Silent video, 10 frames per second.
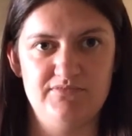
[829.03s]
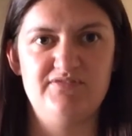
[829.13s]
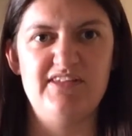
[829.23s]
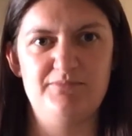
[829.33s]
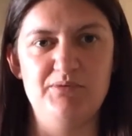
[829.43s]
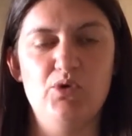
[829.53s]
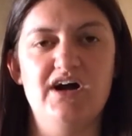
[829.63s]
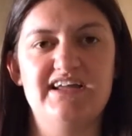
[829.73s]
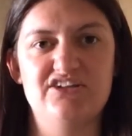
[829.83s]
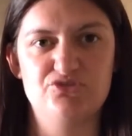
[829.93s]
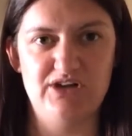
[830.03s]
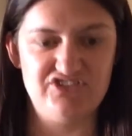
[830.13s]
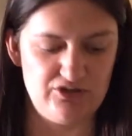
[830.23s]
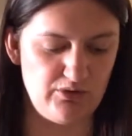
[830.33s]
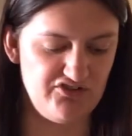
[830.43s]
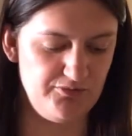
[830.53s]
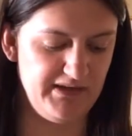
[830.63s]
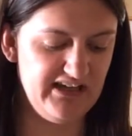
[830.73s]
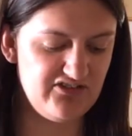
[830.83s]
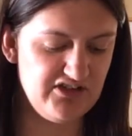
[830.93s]
they've been sweating quite a
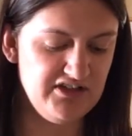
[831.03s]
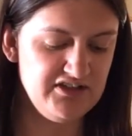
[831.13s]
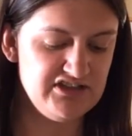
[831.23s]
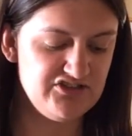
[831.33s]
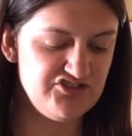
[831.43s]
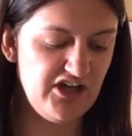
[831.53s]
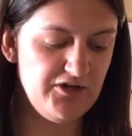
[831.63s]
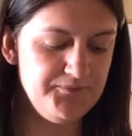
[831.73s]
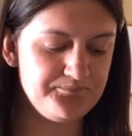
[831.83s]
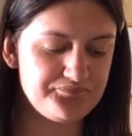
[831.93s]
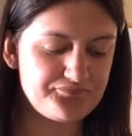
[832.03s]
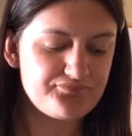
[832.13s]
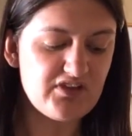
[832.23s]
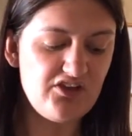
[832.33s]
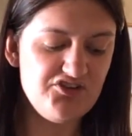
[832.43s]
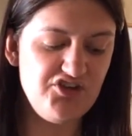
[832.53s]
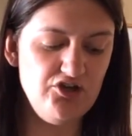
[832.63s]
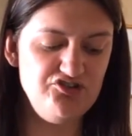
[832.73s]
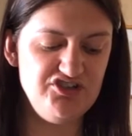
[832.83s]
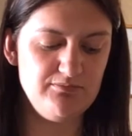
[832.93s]
bit. So
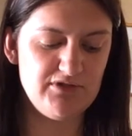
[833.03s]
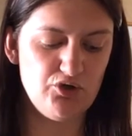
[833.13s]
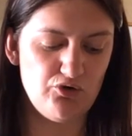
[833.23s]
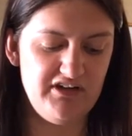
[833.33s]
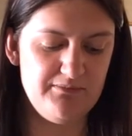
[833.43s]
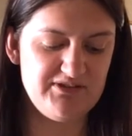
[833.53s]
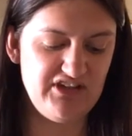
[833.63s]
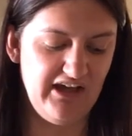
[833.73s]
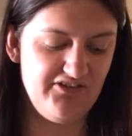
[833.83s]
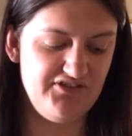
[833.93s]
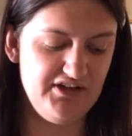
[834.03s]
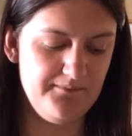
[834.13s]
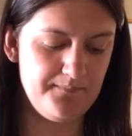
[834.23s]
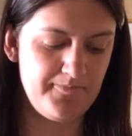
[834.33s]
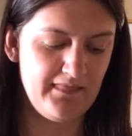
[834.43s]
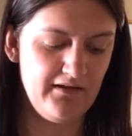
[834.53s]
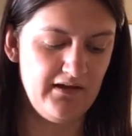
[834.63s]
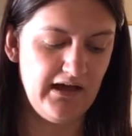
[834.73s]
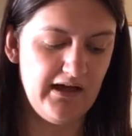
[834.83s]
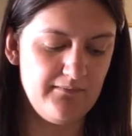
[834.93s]
sodium, chlorine and potassium,
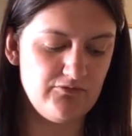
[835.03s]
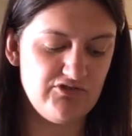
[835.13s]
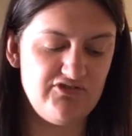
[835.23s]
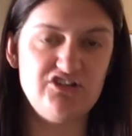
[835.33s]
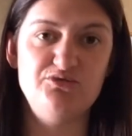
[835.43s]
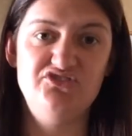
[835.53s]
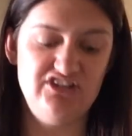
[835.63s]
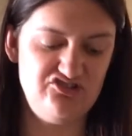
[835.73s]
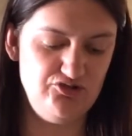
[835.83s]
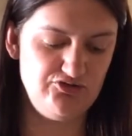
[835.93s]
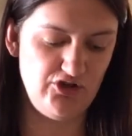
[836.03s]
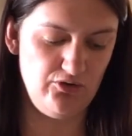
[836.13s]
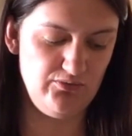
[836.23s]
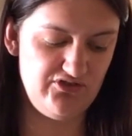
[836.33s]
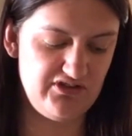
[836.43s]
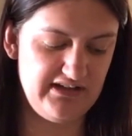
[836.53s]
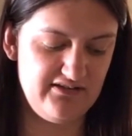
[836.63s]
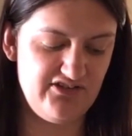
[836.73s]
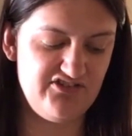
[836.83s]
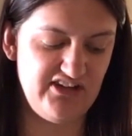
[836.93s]
referred to as tissue salts,
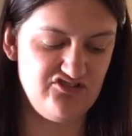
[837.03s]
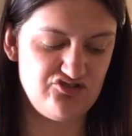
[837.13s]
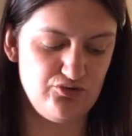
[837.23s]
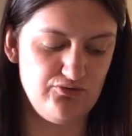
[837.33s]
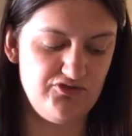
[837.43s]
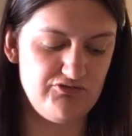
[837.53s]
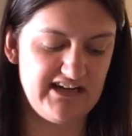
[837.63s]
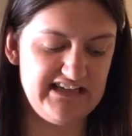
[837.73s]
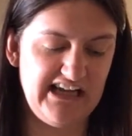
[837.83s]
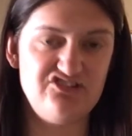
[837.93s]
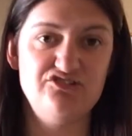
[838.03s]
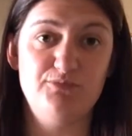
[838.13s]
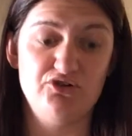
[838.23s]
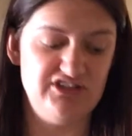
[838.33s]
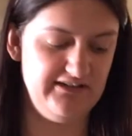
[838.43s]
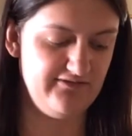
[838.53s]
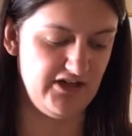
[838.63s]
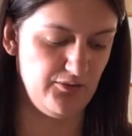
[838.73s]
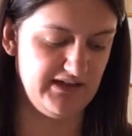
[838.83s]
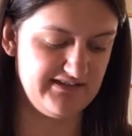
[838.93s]
and essential for regulation of bodily
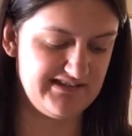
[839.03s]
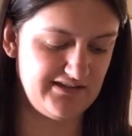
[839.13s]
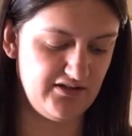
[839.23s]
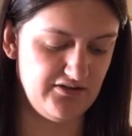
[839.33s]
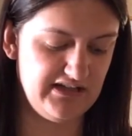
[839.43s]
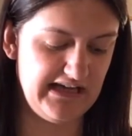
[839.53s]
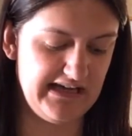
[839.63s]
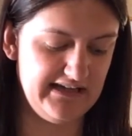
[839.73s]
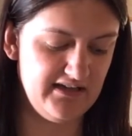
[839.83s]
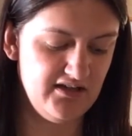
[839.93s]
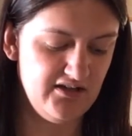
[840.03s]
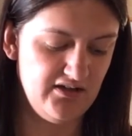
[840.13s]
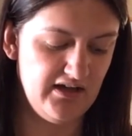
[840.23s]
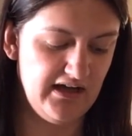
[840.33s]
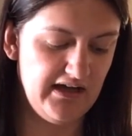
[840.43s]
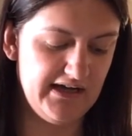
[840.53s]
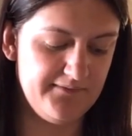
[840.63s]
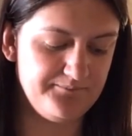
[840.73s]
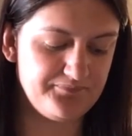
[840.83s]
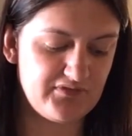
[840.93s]
fluids. Okay,
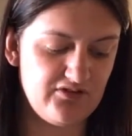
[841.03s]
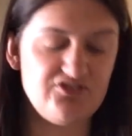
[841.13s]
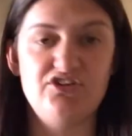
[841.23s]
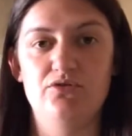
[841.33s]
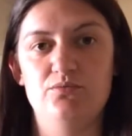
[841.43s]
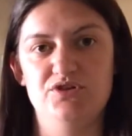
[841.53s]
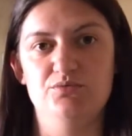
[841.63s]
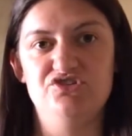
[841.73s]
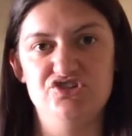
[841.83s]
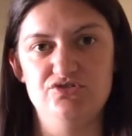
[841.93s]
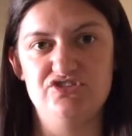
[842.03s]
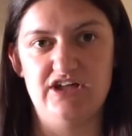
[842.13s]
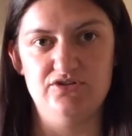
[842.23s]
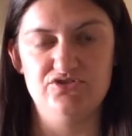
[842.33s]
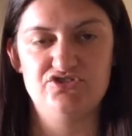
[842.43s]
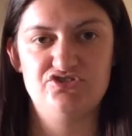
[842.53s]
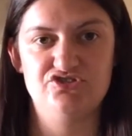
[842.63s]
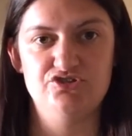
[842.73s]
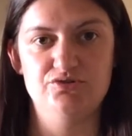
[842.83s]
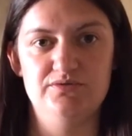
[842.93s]
so you would use those
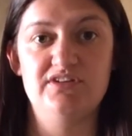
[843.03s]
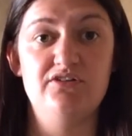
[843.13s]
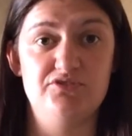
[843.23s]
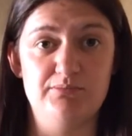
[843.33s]
are